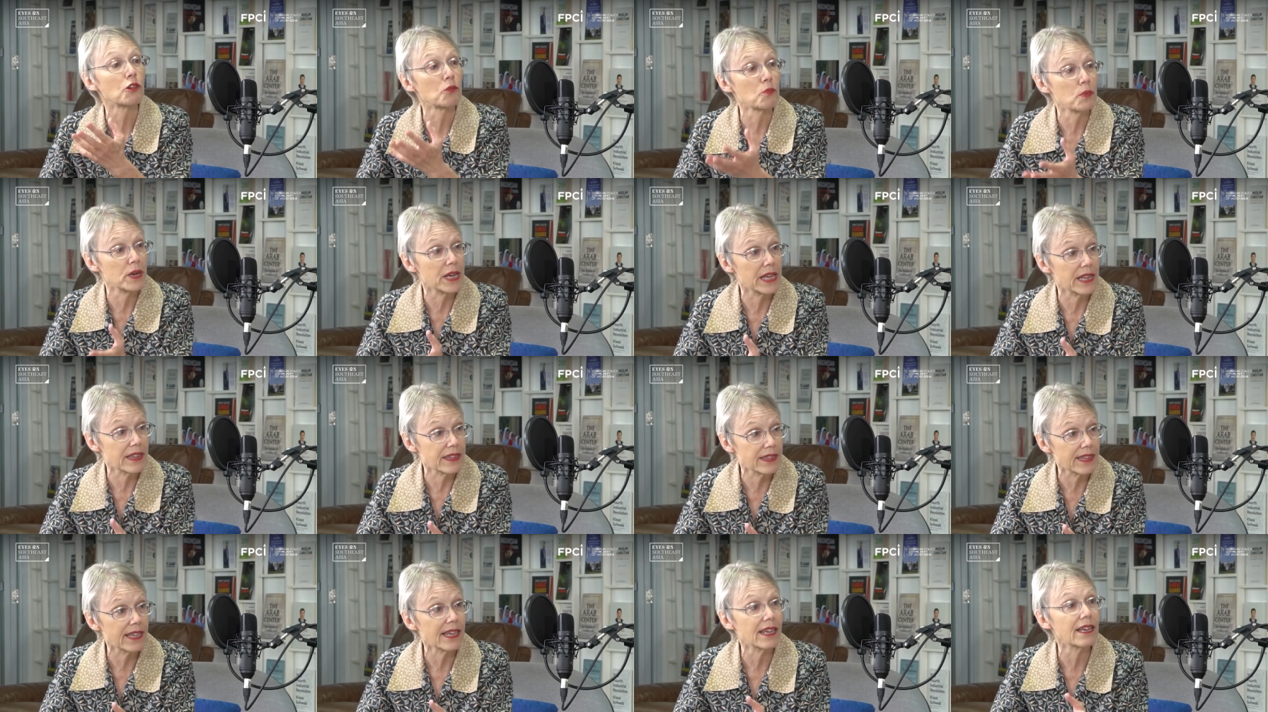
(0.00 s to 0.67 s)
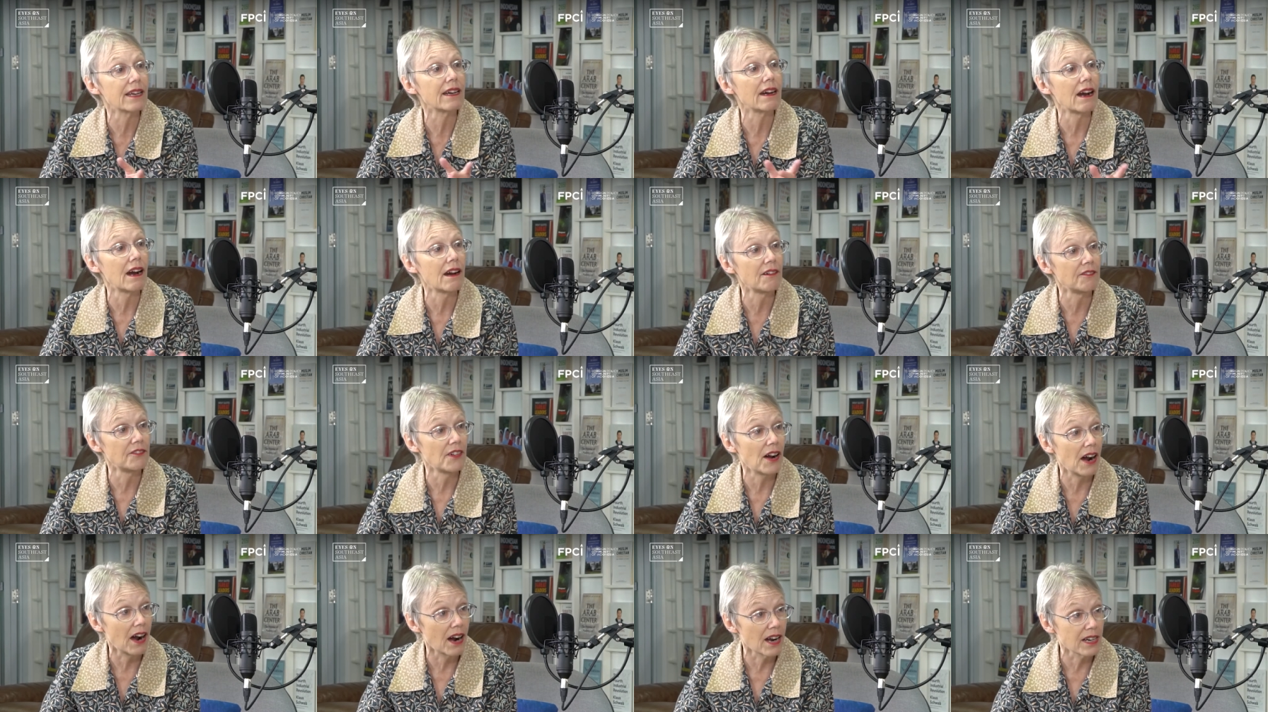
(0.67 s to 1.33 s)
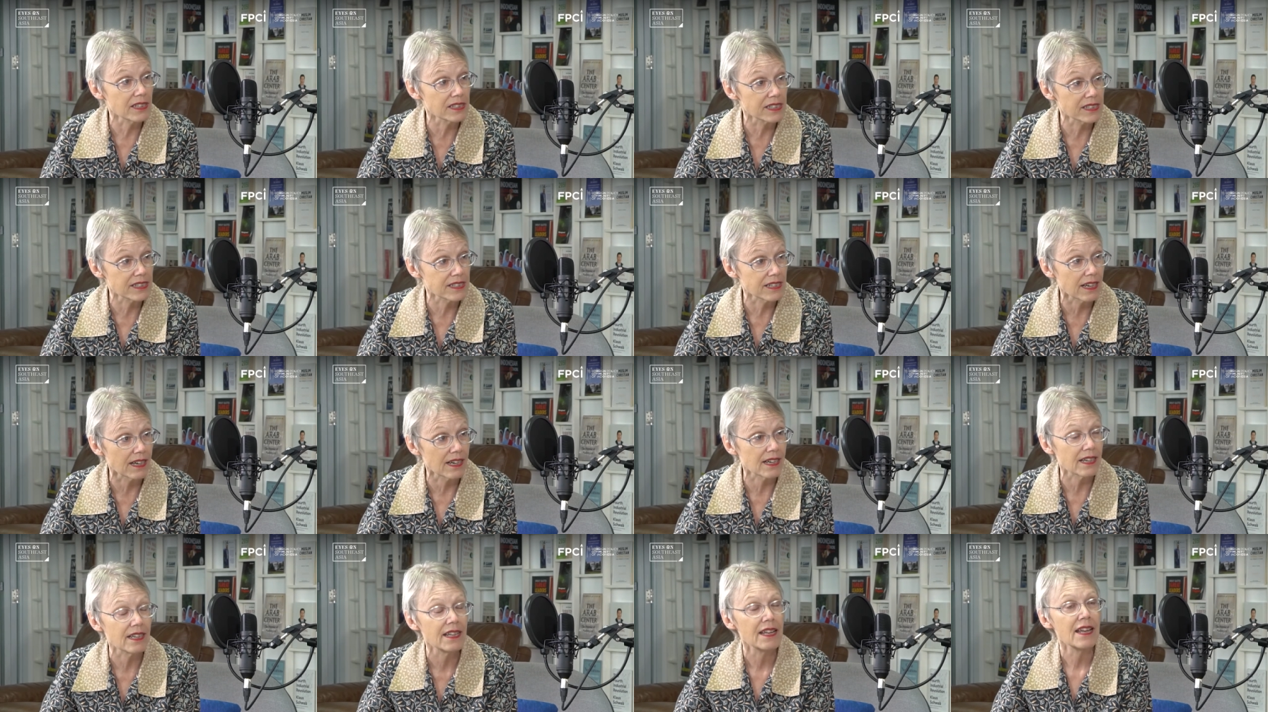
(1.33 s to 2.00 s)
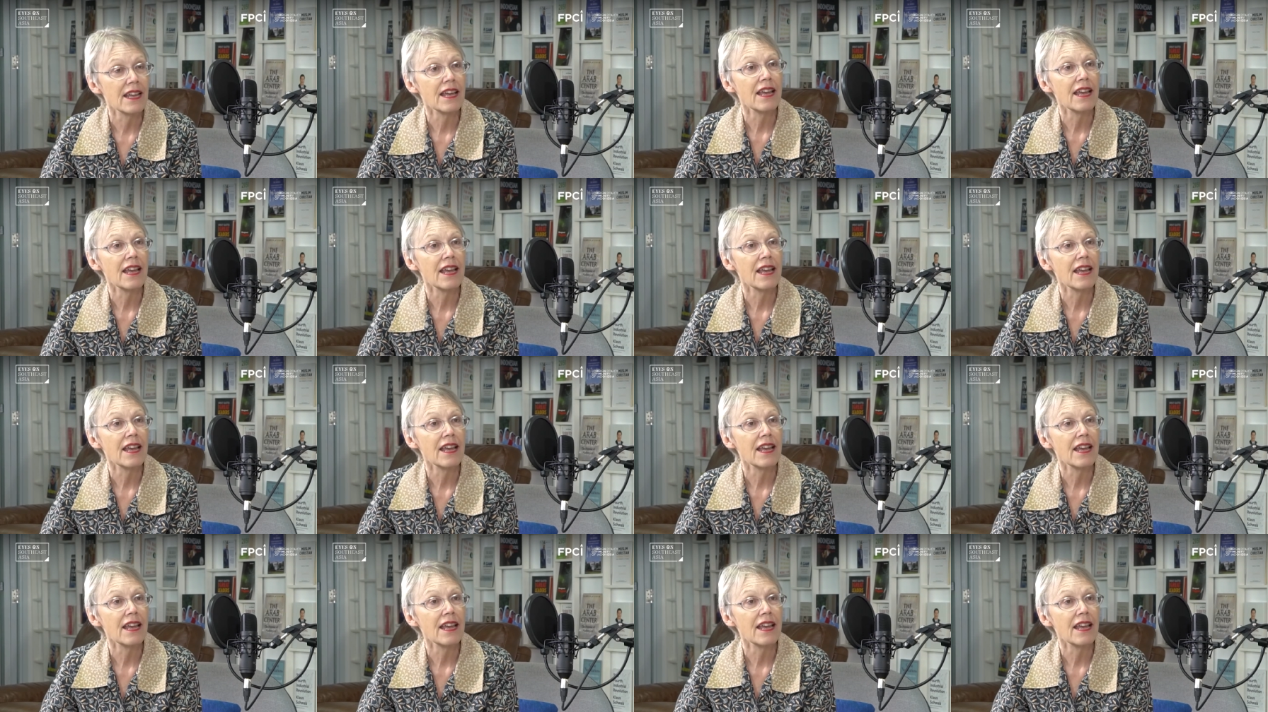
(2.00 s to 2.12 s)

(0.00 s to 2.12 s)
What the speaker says: we think, of ARSA